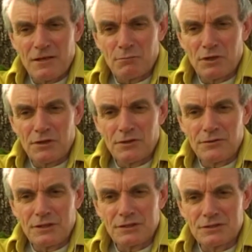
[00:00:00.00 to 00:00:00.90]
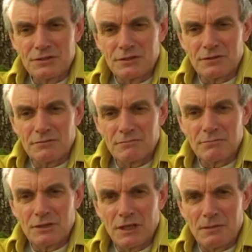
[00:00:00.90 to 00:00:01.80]
and one of the things that
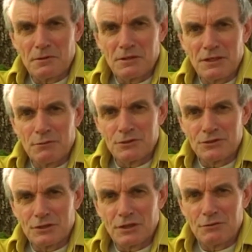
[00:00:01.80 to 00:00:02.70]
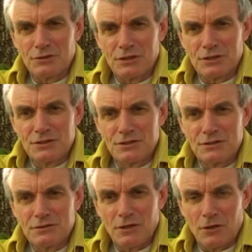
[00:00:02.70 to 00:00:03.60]
became clear was that coaching
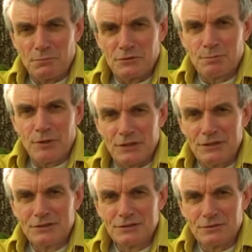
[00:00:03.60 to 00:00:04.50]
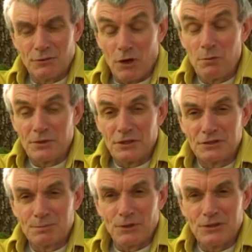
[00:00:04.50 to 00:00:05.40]
is open space or opening
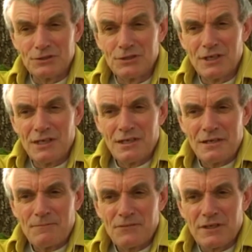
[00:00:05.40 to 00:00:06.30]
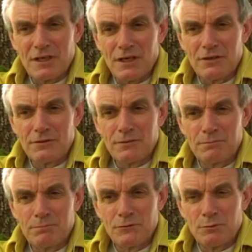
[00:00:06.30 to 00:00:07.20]
space, and
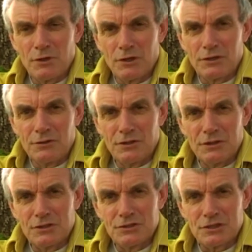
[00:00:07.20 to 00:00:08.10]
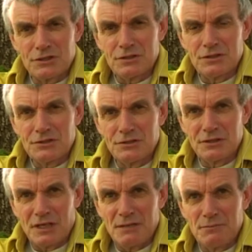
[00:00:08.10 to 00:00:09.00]
the work I do in the construction industry
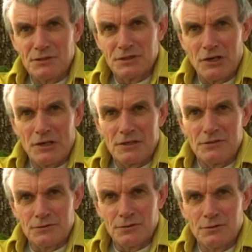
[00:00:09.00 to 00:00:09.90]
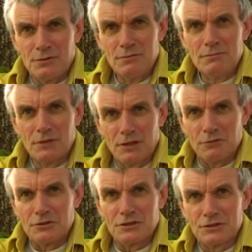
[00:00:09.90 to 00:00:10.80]
came entirely through
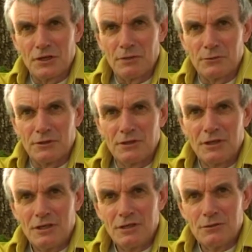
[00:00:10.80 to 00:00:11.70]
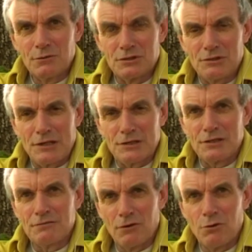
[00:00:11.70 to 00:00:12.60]
coach and assignment, which gradually
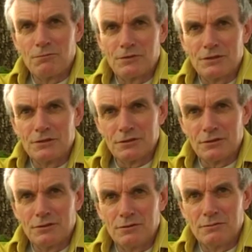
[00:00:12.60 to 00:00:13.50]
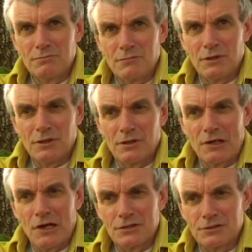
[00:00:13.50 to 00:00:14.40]
evolved into
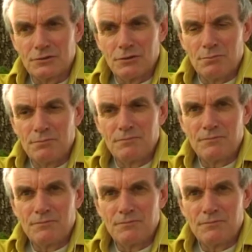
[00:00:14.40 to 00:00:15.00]
larger group